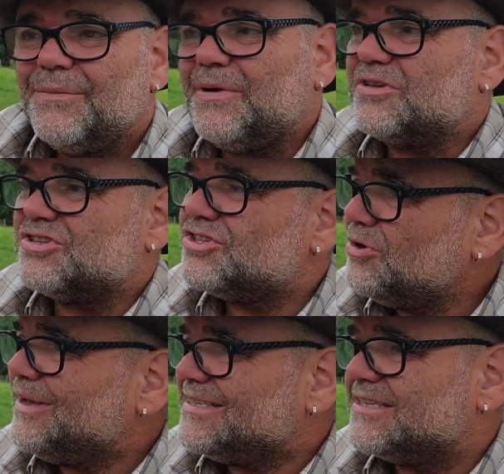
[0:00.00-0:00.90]
because it's
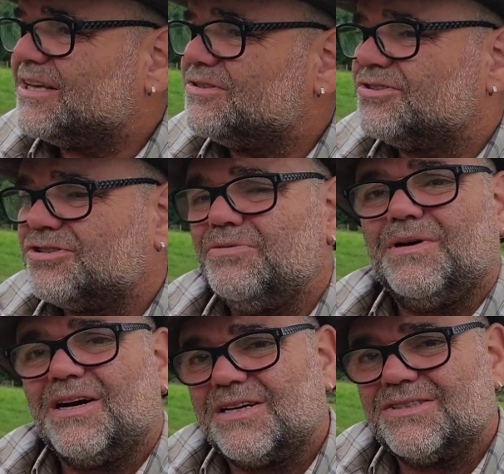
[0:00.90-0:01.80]
so easy to go to the
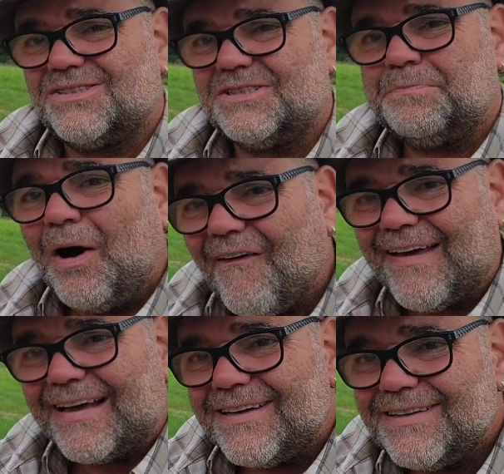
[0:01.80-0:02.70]
supermarkets and just
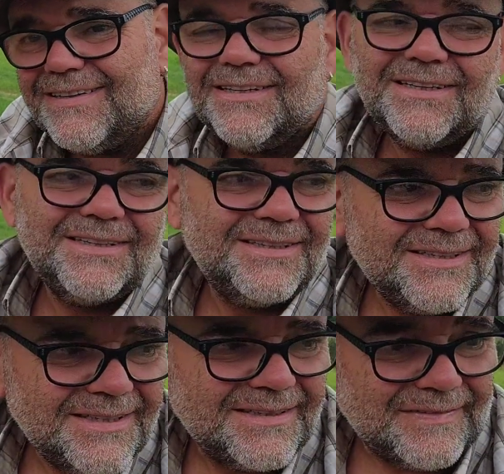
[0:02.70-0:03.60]
buy it.
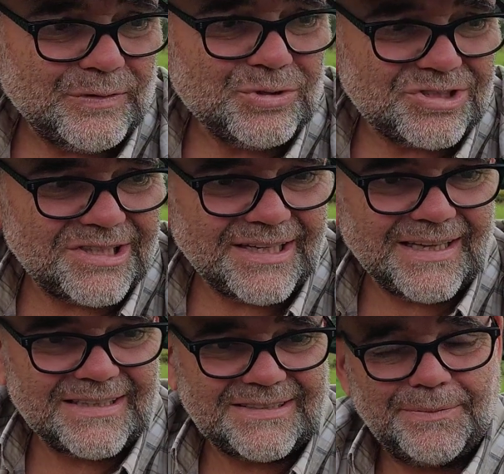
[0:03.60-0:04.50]

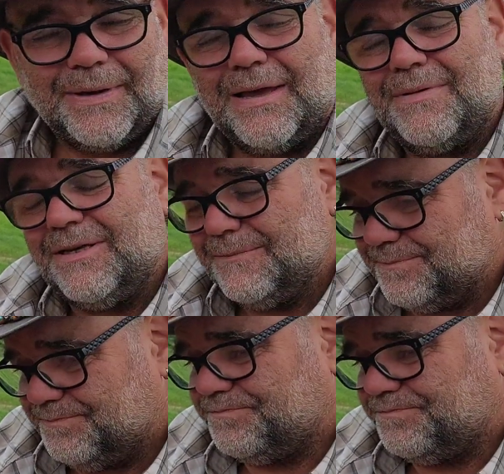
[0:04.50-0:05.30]
Unfortunately, it's uh, becoming